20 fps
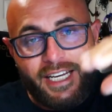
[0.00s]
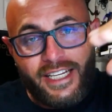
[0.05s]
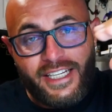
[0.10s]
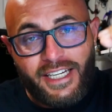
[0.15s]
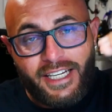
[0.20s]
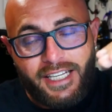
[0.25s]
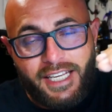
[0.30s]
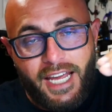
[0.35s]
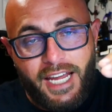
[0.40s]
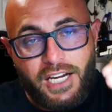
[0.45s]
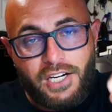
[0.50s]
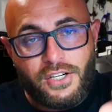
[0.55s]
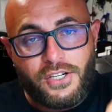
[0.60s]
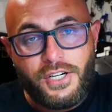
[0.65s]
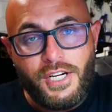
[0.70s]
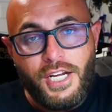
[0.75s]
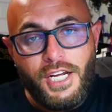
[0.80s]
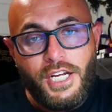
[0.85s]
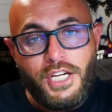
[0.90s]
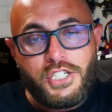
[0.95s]
indicator.
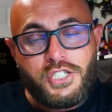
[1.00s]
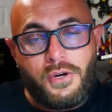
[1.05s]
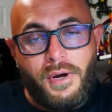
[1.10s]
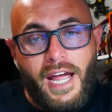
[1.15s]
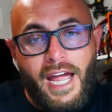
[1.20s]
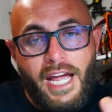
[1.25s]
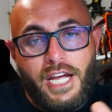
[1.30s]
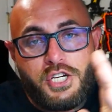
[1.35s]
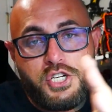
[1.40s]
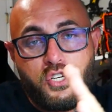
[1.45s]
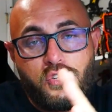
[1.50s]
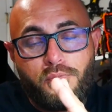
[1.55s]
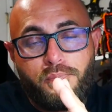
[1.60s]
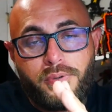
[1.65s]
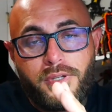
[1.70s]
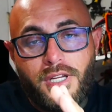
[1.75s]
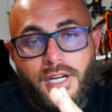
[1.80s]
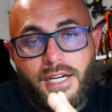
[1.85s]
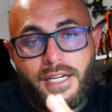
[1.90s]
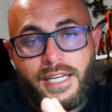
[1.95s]
So as you
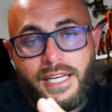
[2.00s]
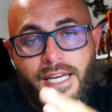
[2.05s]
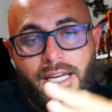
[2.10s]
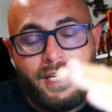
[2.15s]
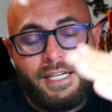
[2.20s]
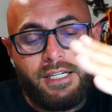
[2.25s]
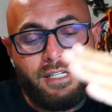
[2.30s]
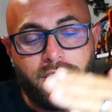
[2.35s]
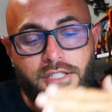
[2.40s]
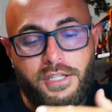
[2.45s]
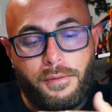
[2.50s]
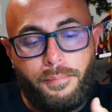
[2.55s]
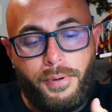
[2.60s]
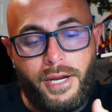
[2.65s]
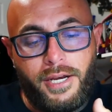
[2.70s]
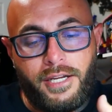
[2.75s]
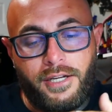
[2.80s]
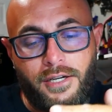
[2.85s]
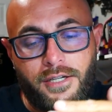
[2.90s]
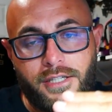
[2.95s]
plug in,
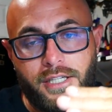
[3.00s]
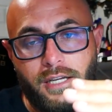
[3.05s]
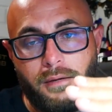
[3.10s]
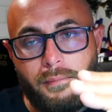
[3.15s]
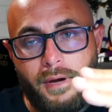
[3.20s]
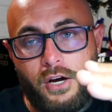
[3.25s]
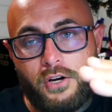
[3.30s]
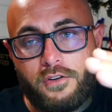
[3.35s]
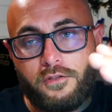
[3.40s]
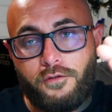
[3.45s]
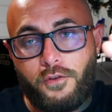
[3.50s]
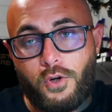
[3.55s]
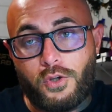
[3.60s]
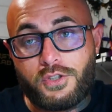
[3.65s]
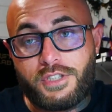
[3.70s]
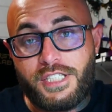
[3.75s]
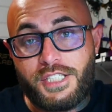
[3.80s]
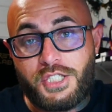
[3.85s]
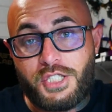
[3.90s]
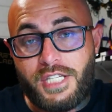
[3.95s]
depending on the amount of
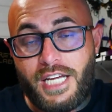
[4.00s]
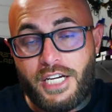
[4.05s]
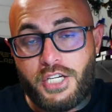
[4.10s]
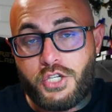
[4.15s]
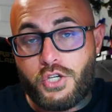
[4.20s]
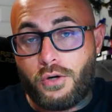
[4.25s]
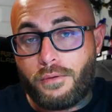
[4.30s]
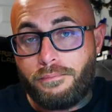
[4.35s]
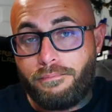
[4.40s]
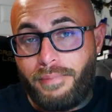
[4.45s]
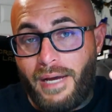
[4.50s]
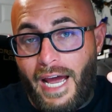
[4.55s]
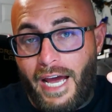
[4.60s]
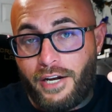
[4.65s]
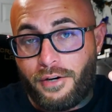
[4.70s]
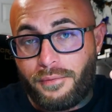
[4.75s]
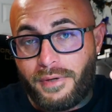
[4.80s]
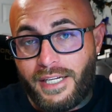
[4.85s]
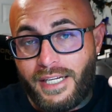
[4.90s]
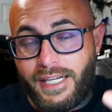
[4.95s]
voltage that your
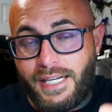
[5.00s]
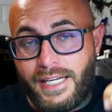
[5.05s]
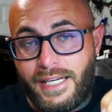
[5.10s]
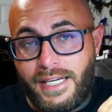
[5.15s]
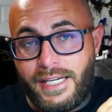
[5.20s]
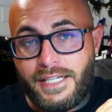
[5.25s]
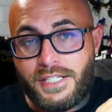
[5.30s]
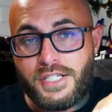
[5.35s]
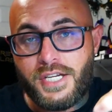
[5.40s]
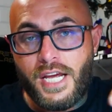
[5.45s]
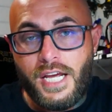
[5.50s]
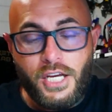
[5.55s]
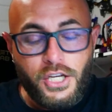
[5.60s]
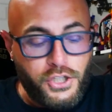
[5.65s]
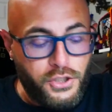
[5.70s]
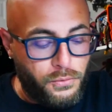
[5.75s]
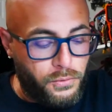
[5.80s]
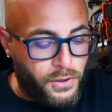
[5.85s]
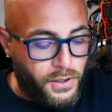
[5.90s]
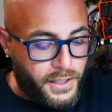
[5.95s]
battery is,
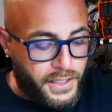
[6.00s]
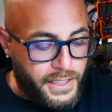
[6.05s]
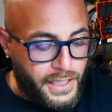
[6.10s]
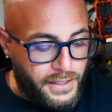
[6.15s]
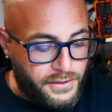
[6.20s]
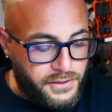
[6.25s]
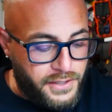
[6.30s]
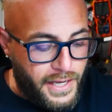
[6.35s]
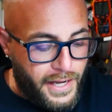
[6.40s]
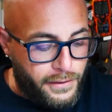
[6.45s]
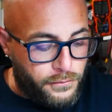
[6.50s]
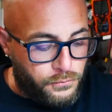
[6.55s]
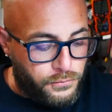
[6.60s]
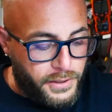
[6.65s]
you will get that